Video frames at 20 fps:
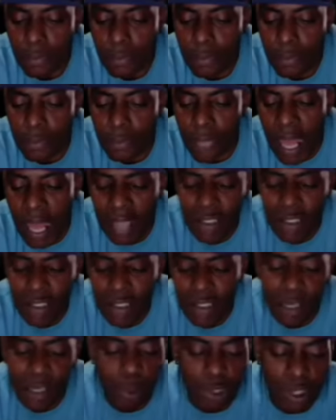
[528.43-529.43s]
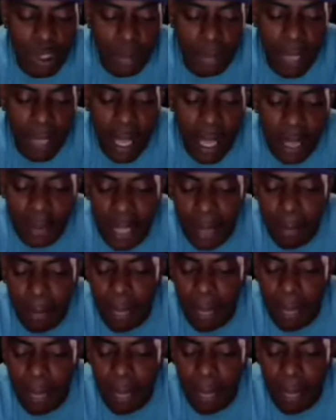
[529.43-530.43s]
I did music. I, I
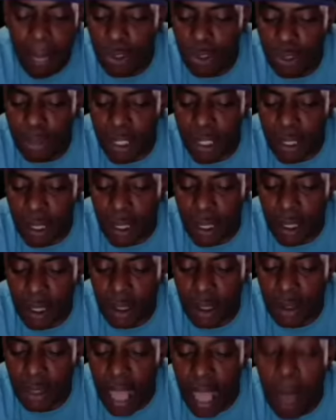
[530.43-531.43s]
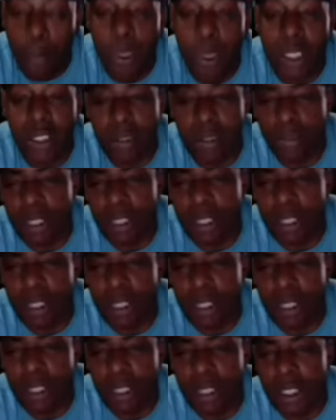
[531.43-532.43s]
made music because I wanted to be
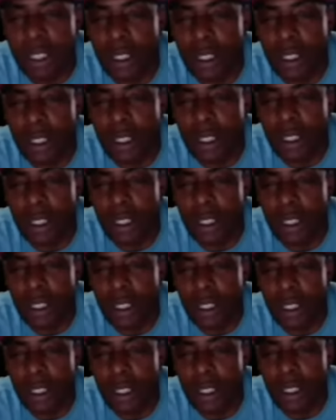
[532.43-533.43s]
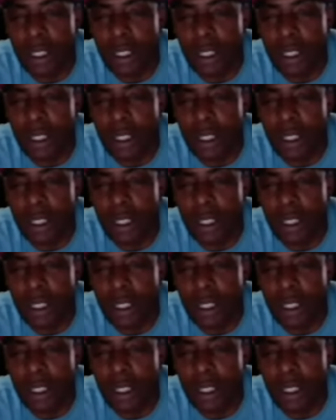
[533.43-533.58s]
heard as a